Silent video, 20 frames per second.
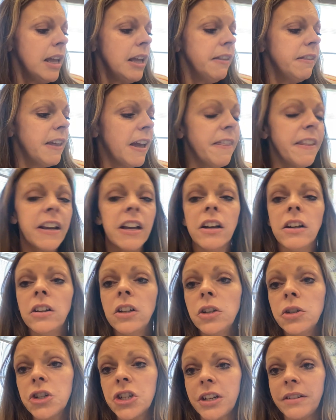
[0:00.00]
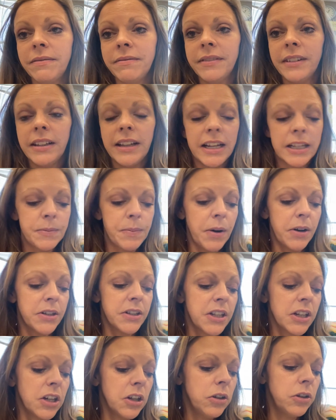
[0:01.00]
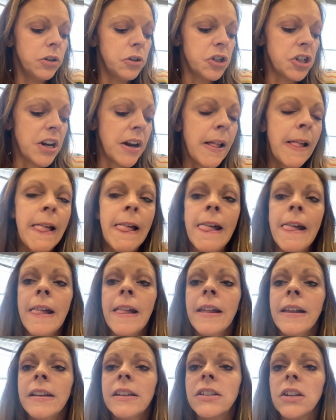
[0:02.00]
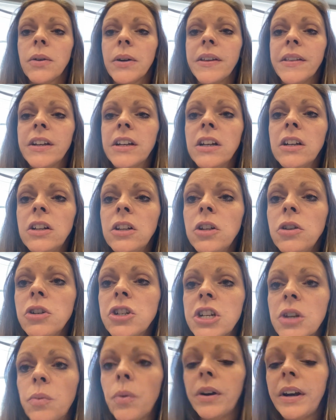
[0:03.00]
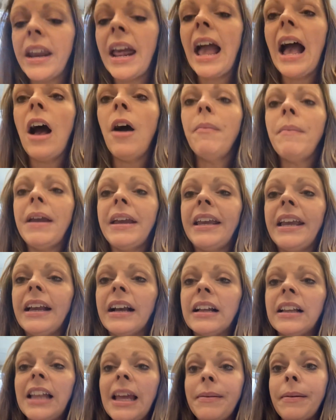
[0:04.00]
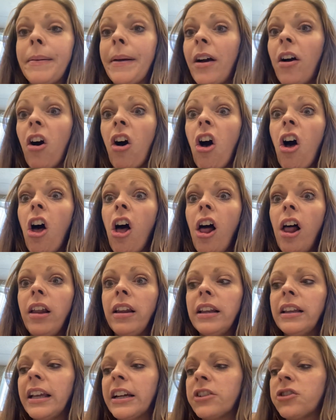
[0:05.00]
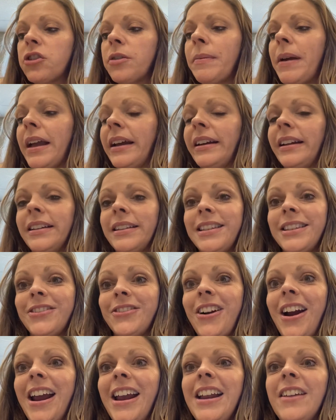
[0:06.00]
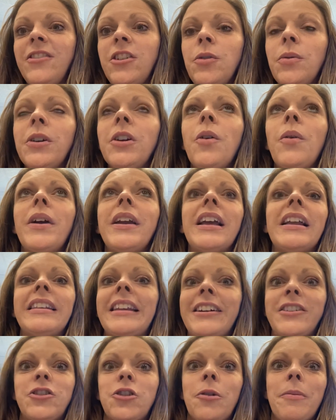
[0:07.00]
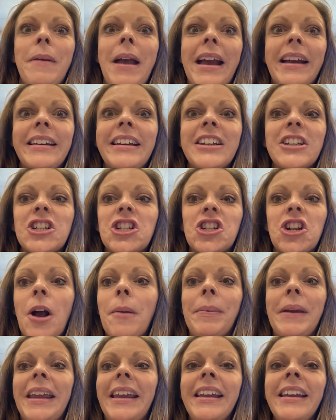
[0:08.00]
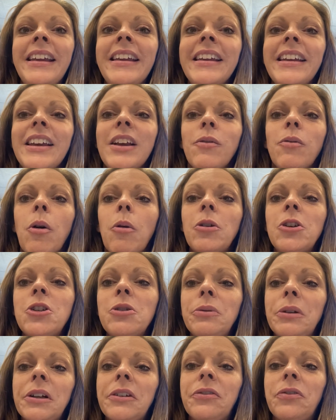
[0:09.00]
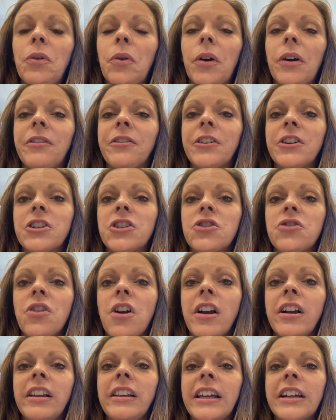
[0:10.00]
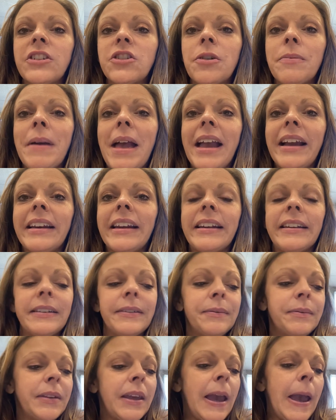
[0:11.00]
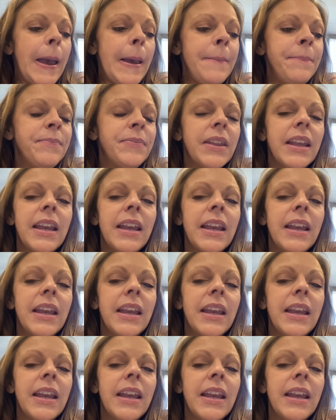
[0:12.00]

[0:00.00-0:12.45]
Then the conclusion, the last part is the conclusion. So in the conclusion, we're now making a claim about all electromagnets, right? If you were going electromagnet shopping, what would you look for a strong electromagnet, okay?